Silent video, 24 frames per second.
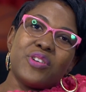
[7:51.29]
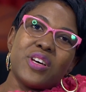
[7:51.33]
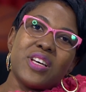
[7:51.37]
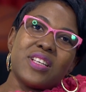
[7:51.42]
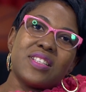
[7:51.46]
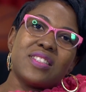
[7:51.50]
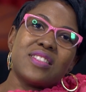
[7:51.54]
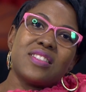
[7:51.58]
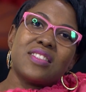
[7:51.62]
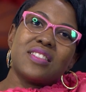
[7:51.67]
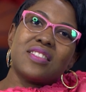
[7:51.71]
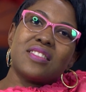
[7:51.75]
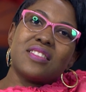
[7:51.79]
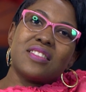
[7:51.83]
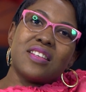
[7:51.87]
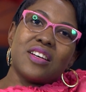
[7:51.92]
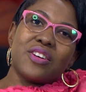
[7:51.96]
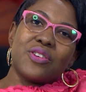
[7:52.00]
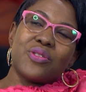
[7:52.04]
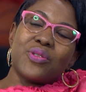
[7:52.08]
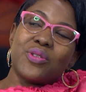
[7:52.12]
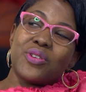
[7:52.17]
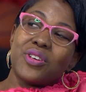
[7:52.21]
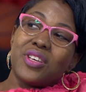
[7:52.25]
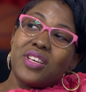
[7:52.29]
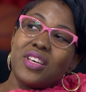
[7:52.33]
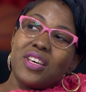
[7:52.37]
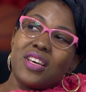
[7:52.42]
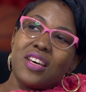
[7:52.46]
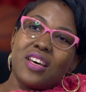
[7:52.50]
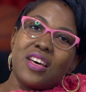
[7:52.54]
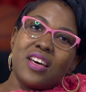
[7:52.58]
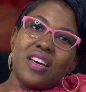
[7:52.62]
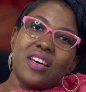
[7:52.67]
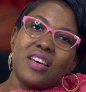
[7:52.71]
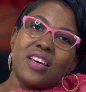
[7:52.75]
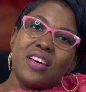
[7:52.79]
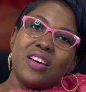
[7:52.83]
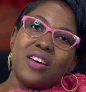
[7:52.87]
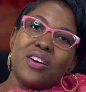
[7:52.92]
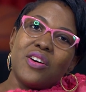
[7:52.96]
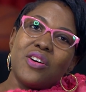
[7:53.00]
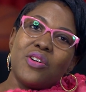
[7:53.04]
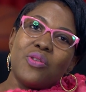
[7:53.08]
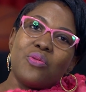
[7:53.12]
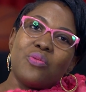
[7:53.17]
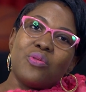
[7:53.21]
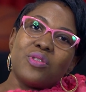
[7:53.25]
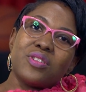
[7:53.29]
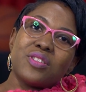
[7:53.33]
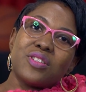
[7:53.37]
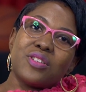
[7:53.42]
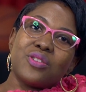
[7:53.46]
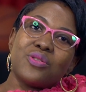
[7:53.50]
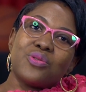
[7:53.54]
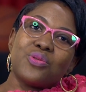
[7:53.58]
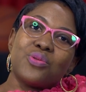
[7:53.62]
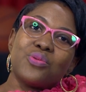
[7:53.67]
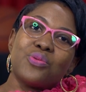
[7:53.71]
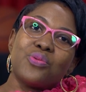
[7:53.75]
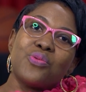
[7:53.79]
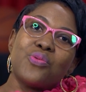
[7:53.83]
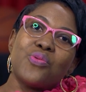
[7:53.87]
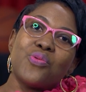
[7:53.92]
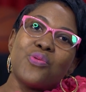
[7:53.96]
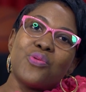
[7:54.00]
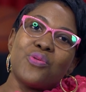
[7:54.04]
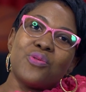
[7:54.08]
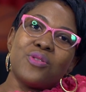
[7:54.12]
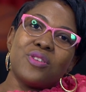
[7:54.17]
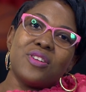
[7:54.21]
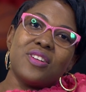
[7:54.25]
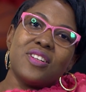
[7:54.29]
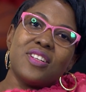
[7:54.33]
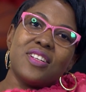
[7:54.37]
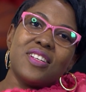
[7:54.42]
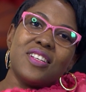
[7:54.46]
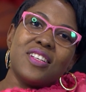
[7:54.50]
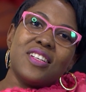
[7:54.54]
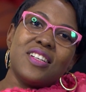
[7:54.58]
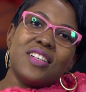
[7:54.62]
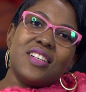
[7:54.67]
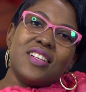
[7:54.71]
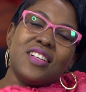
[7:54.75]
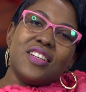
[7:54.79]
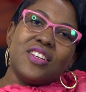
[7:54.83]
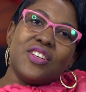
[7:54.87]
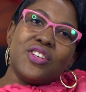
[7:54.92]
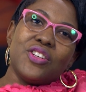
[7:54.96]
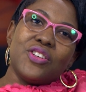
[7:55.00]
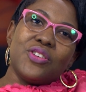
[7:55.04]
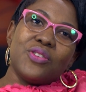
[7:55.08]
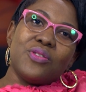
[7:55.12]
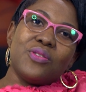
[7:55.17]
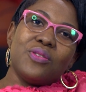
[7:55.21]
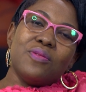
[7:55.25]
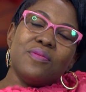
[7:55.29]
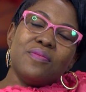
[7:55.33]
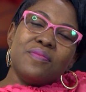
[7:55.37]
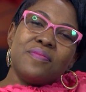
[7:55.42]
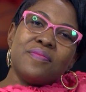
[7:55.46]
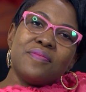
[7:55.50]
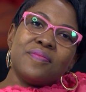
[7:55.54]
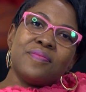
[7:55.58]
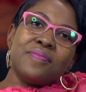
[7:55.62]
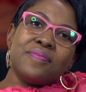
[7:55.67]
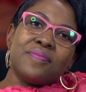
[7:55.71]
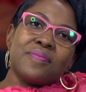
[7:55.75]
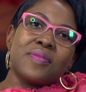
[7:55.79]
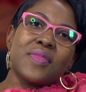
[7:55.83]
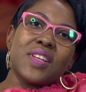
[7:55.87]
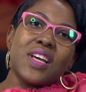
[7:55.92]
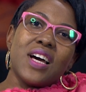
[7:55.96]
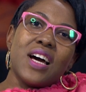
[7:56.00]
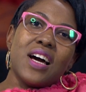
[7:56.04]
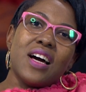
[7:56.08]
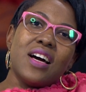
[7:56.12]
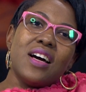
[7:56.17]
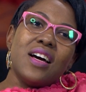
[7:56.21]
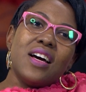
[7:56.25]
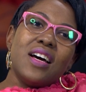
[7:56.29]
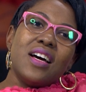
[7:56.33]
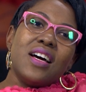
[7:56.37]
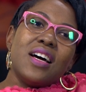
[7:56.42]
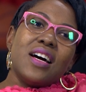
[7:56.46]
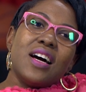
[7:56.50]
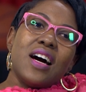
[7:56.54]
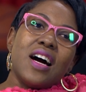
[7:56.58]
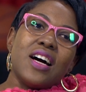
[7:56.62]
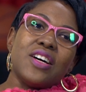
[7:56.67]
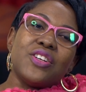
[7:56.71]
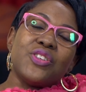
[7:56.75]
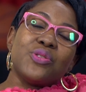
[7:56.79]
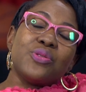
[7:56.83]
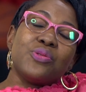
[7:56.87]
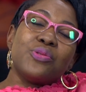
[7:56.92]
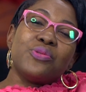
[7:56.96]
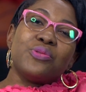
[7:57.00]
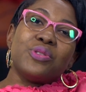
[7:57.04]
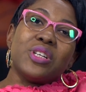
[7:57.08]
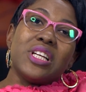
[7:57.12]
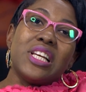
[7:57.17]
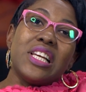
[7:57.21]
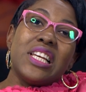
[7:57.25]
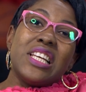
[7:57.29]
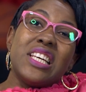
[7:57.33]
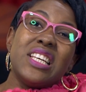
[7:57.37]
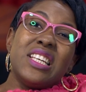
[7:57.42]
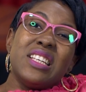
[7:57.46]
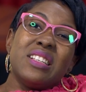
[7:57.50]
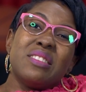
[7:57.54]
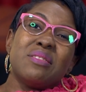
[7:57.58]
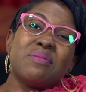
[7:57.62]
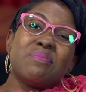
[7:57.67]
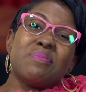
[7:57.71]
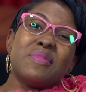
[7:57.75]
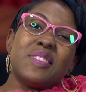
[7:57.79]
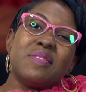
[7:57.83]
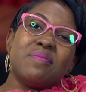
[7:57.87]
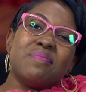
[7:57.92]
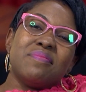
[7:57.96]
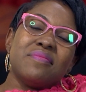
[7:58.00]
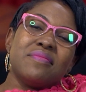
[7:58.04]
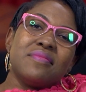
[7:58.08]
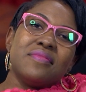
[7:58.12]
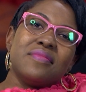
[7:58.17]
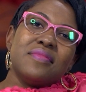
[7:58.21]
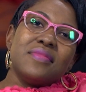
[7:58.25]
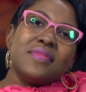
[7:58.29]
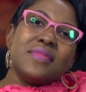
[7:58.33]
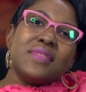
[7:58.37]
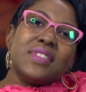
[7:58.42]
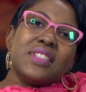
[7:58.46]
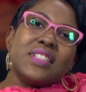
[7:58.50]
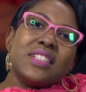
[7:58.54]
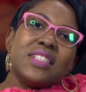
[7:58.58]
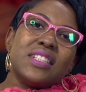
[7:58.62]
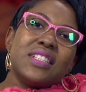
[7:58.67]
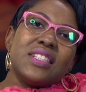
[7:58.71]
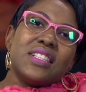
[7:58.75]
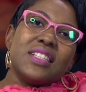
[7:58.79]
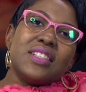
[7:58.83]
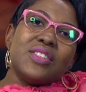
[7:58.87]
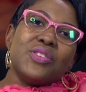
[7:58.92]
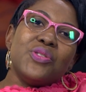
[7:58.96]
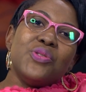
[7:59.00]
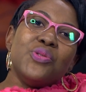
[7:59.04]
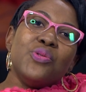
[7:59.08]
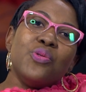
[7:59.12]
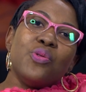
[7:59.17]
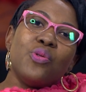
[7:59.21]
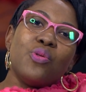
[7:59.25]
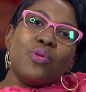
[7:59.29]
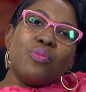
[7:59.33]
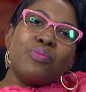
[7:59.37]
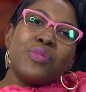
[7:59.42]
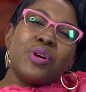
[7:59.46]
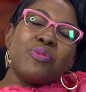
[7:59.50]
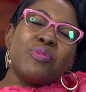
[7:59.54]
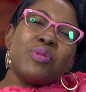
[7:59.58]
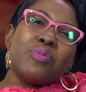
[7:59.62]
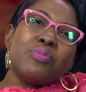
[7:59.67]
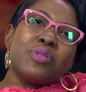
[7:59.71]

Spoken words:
second year wasn't too cool, you know. I don't really know, maybe